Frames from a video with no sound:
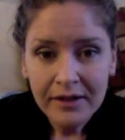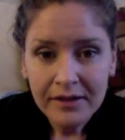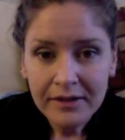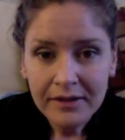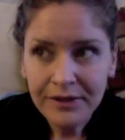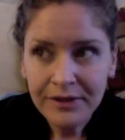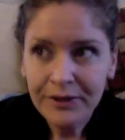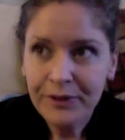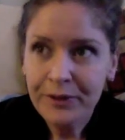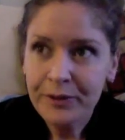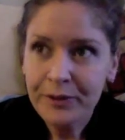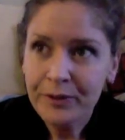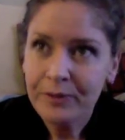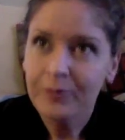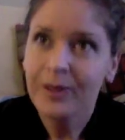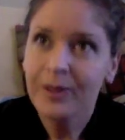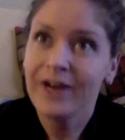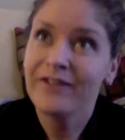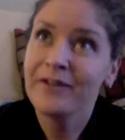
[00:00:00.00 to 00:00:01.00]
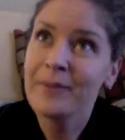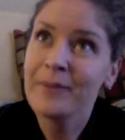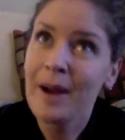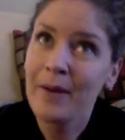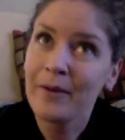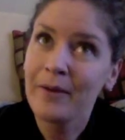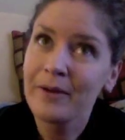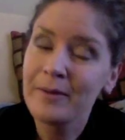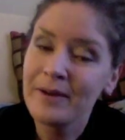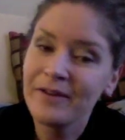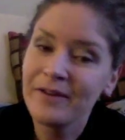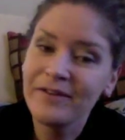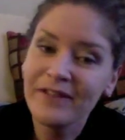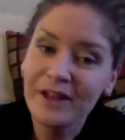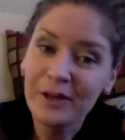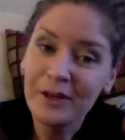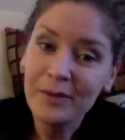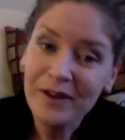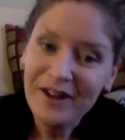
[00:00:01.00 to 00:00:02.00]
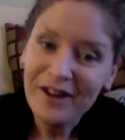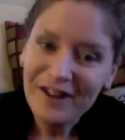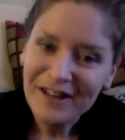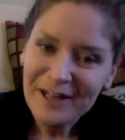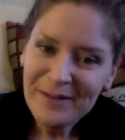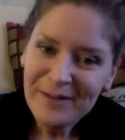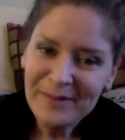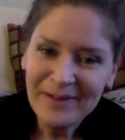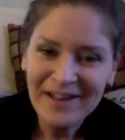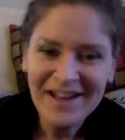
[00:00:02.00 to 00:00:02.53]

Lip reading: to whatever power above that you want to call it,